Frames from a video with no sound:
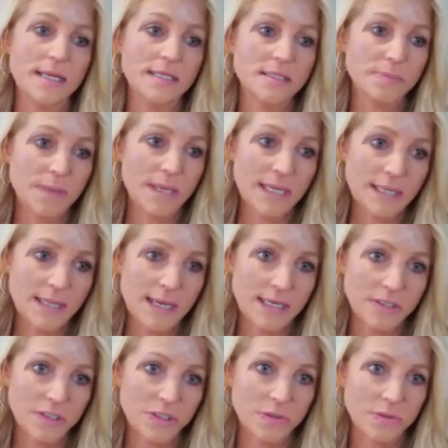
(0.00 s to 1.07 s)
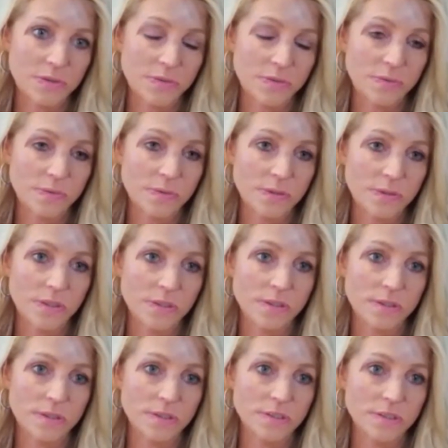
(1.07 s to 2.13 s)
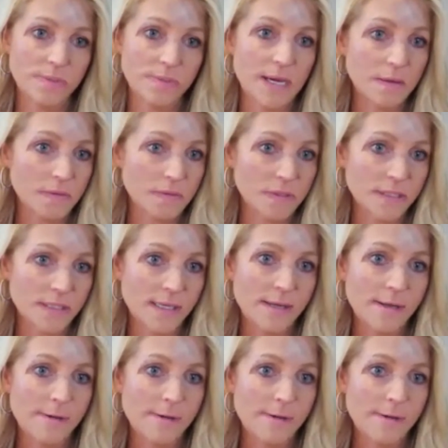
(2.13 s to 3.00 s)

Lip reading: explaining that to your spouse,